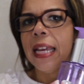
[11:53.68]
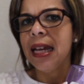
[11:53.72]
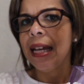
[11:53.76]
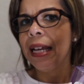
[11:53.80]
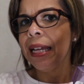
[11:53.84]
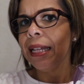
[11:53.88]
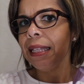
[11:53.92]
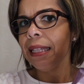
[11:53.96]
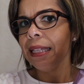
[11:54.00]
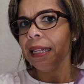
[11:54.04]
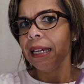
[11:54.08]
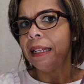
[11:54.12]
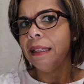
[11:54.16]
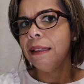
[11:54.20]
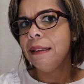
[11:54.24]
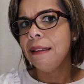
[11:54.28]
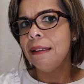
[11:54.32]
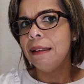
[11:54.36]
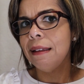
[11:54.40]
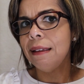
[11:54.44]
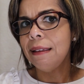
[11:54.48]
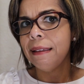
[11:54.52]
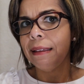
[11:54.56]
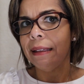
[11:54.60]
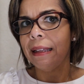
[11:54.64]
it tends
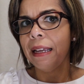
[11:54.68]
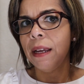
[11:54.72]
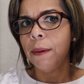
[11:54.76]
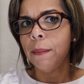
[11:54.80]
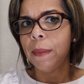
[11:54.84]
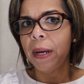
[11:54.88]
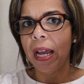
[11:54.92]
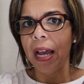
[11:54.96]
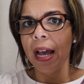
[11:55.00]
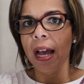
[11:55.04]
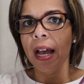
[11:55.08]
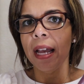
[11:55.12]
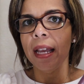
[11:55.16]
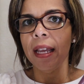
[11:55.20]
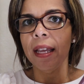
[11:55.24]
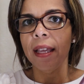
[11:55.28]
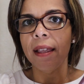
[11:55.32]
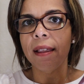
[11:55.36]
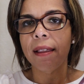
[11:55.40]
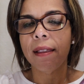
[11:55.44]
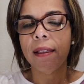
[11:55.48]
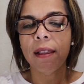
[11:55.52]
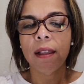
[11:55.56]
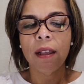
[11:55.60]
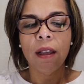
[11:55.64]
to sting my
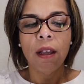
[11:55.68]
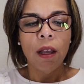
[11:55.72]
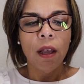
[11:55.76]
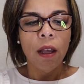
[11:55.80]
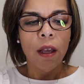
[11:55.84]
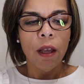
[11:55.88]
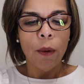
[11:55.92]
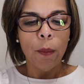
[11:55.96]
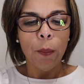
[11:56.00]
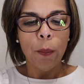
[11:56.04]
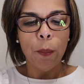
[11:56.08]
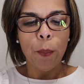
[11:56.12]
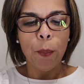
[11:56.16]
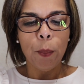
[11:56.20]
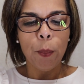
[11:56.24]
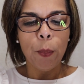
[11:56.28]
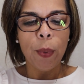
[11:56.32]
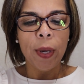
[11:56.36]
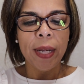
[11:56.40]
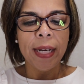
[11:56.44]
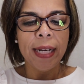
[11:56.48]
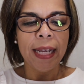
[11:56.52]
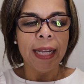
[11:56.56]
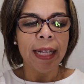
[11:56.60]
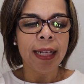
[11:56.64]
eyes,
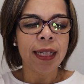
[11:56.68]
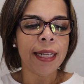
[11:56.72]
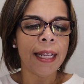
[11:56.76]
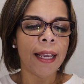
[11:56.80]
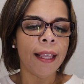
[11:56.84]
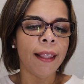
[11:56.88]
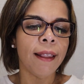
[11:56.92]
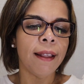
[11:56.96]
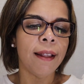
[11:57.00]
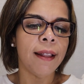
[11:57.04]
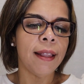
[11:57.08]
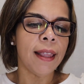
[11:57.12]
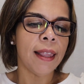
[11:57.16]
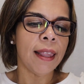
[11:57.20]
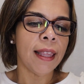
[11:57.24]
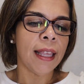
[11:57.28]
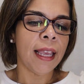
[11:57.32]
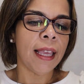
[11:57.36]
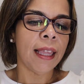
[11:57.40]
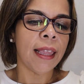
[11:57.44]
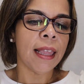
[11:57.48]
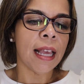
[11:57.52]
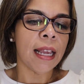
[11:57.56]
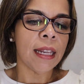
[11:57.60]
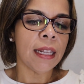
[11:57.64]
but it doesn't
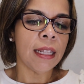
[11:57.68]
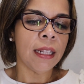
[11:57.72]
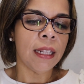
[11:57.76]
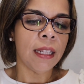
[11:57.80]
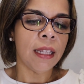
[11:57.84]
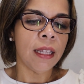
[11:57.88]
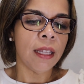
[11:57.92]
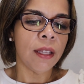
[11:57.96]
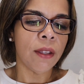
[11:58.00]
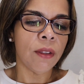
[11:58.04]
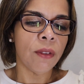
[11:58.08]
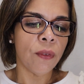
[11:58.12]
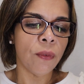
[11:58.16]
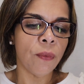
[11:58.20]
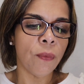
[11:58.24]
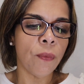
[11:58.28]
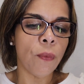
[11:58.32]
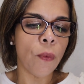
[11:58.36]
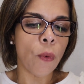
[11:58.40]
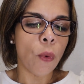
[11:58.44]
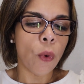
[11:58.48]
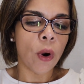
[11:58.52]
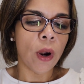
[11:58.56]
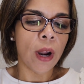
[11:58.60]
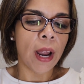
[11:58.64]
say that it is
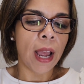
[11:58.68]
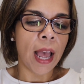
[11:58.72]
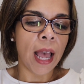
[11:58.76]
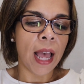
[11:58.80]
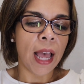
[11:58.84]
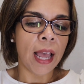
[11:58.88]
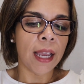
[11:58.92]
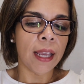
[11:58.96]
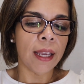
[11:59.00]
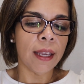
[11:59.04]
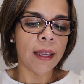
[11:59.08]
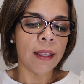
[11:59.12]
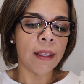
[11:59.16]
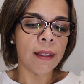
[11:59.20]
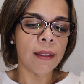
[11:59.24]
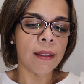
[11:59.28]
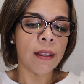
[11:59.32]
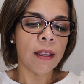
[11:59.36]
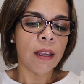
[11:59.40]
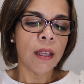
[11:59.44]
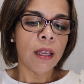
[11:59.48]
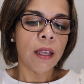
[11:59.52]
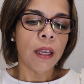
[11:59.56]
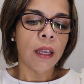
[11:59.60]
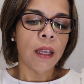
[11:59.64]
for eyes.
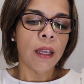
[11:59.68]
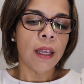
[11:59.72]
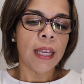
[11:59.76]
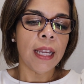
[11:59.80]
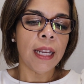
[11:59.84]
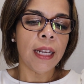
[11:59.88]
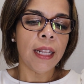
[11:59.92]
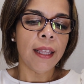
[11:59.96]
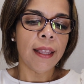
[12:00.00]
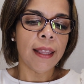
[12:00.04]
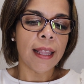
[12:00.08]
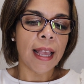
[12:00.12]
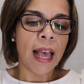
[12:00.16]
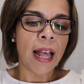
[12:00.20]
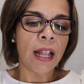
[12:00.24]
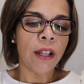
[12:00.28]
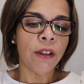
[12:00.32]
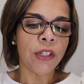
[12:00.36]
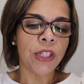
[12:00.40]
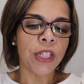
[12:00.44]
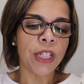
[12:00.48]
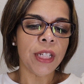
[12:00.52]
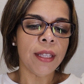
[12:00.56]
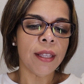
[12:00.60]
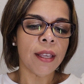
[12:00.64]
It is allergy